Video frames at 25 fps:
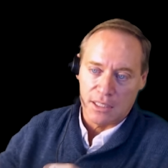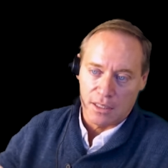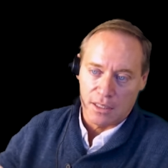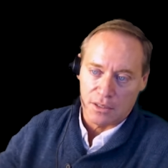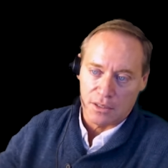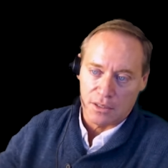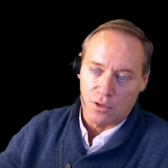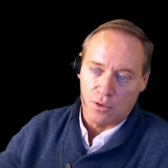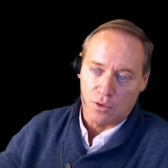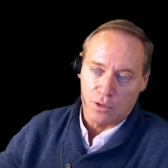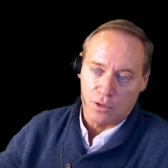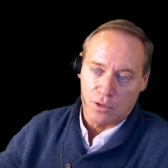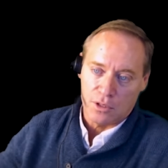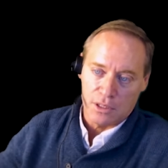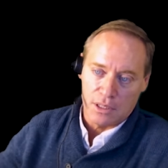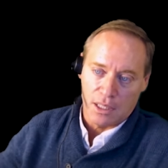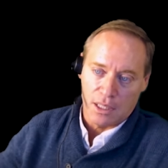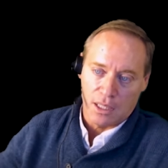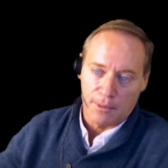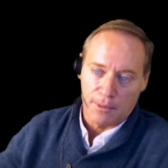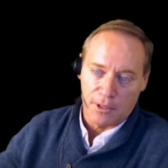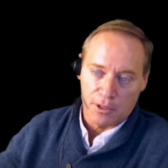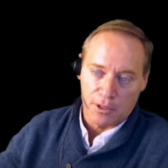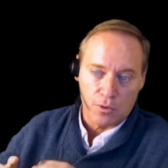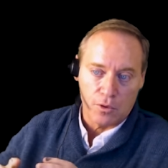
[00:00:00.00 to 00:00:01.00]
It tends to hold the
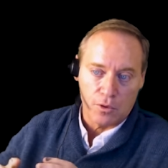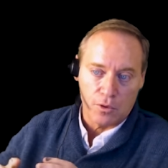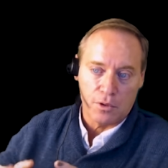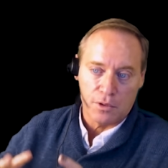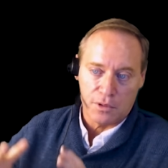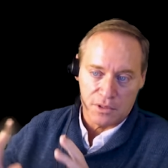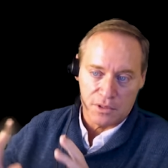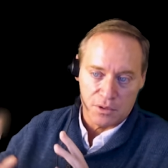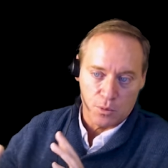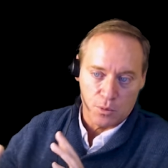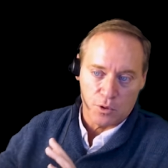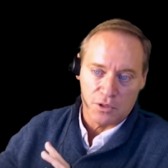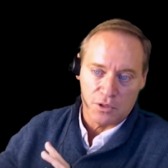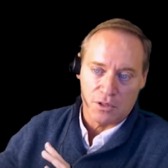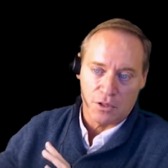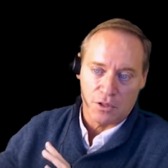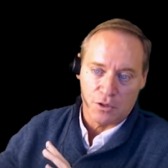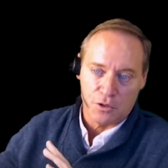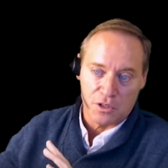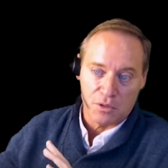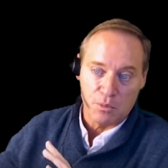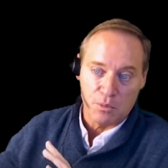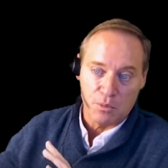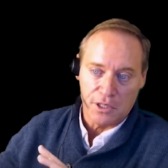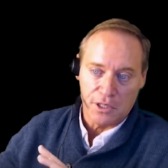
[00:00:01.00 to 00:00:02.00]
dominant role. It's the world's
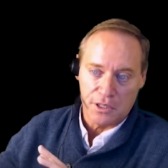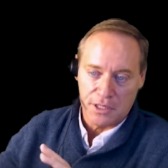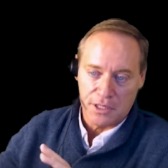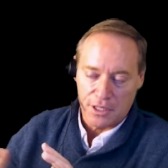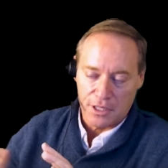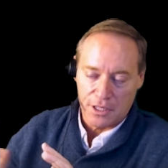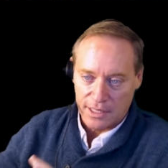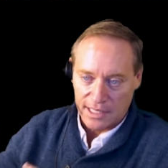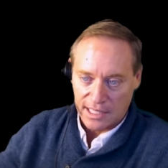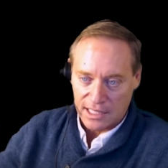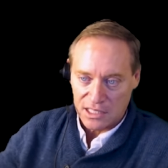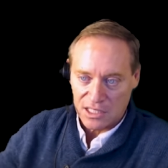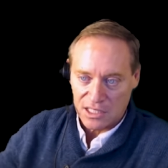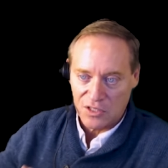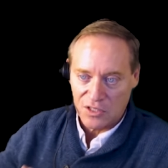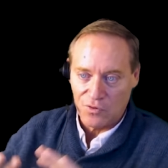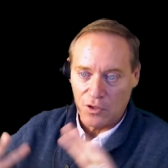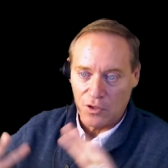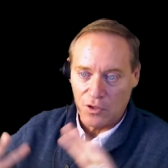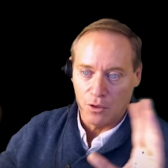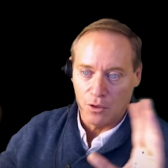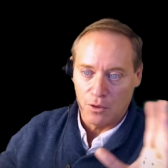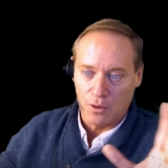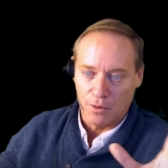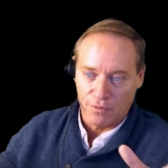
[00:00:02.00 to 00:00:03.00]
largest military. That
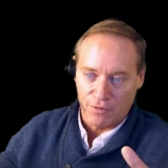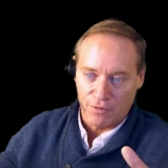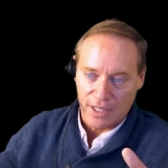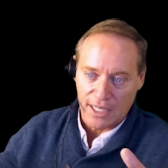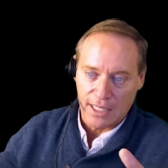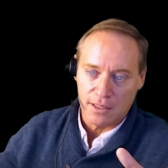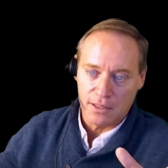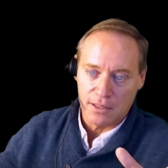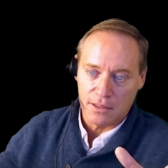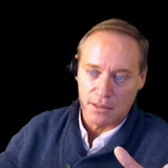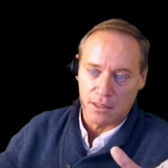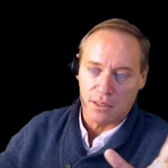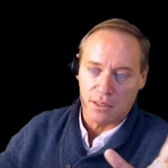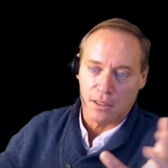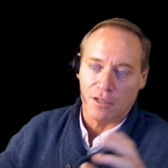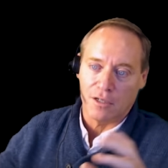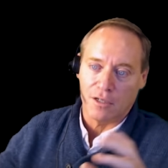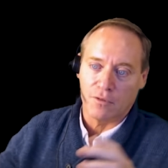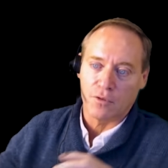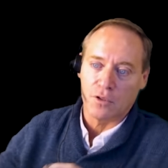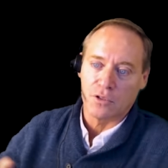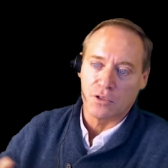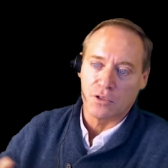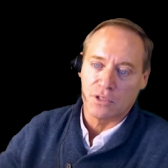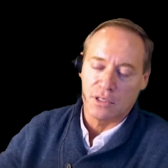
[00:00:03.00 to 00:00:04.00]
sphere of violence it
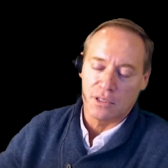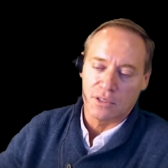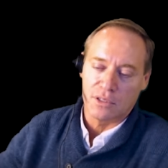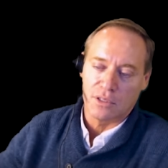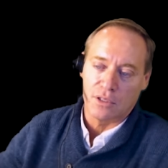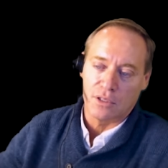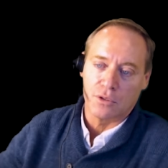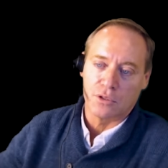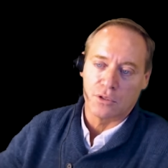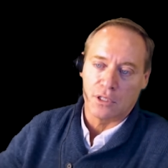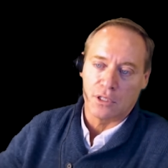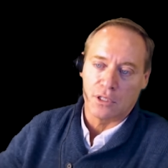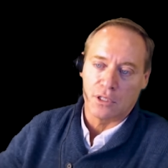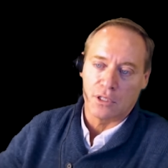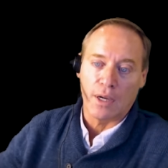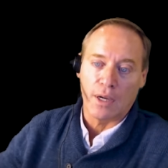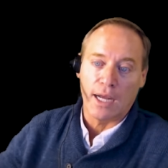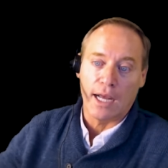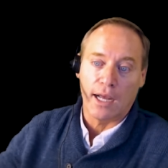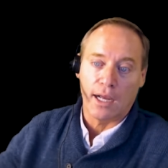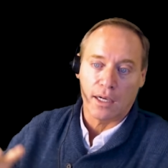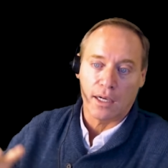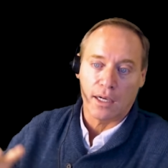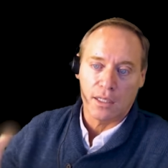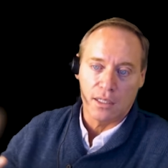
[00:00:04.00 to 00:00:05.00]
offers, as those in
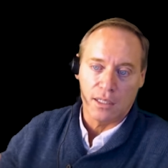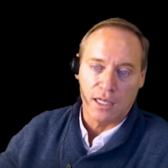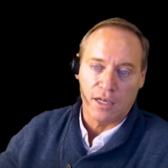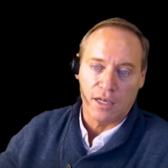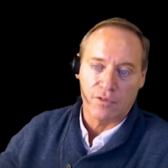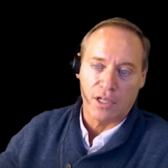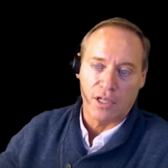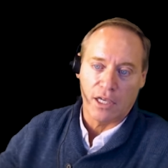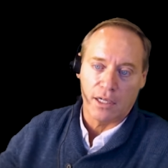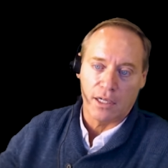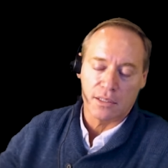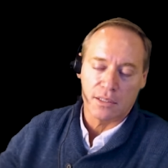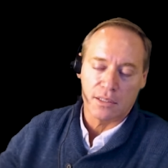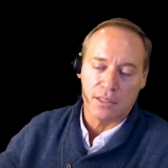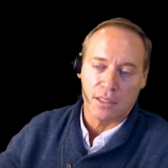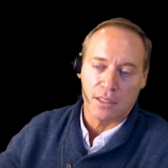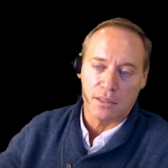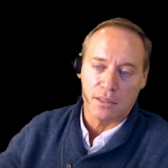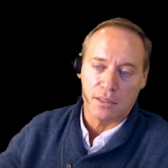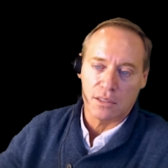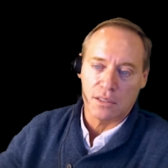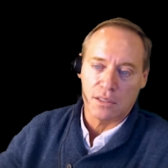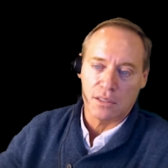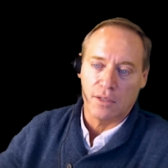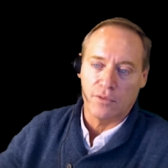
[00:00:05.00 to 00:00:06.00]
Iraq and
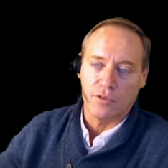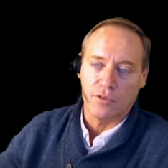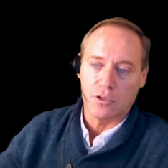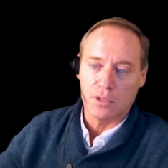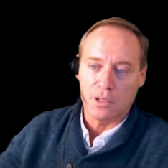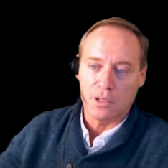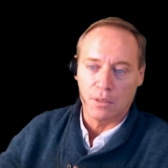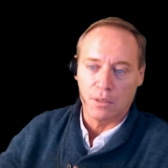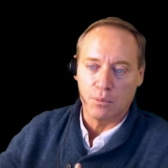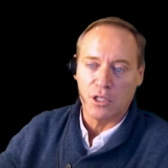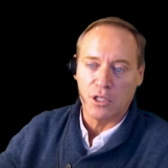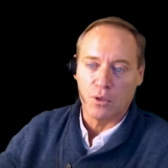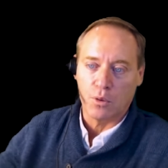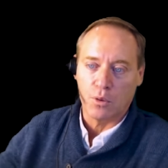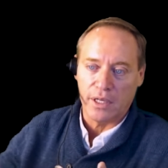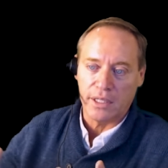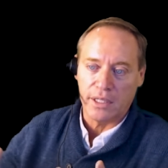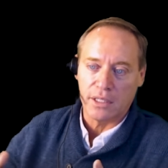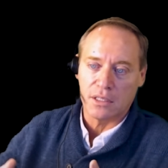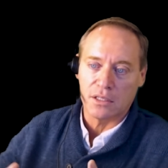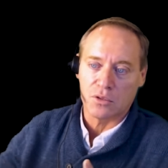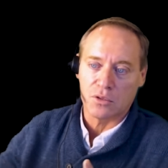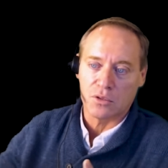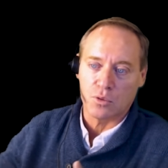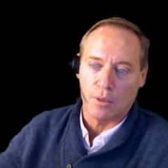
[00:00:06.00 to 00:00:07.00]
Afghanistan discovered, can be
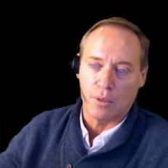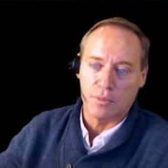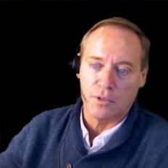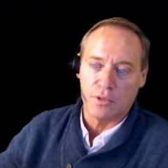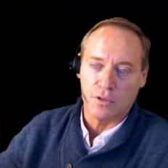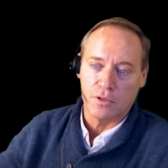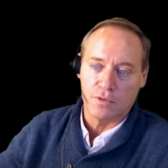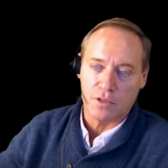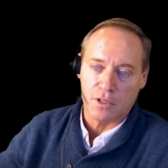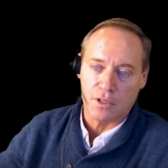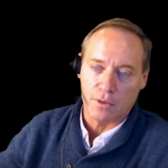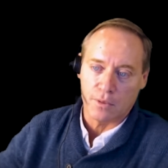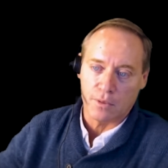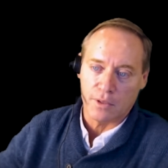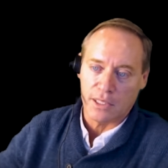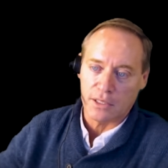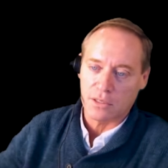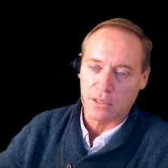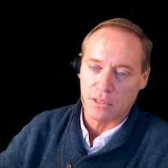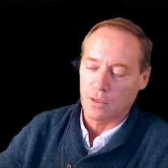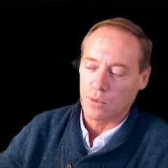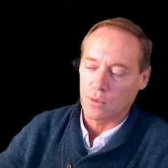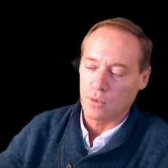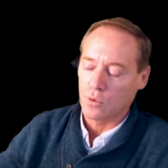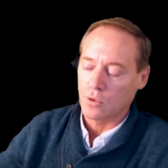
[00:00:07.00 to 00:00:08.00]
quite disruptive to the
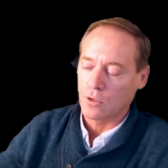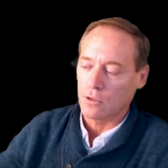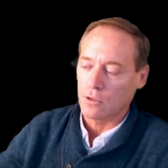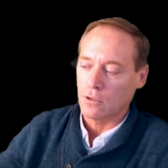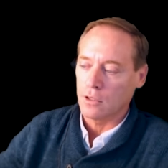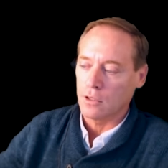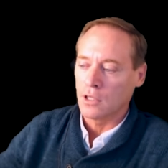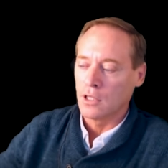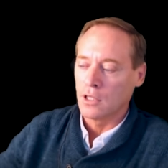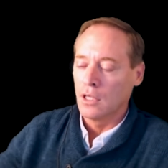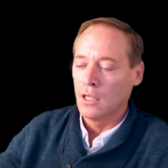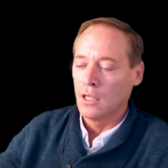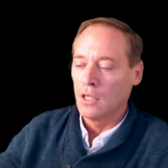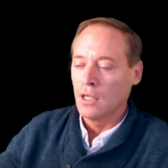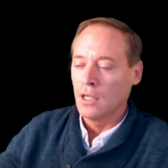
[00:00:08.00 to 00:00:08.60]
rest of the world.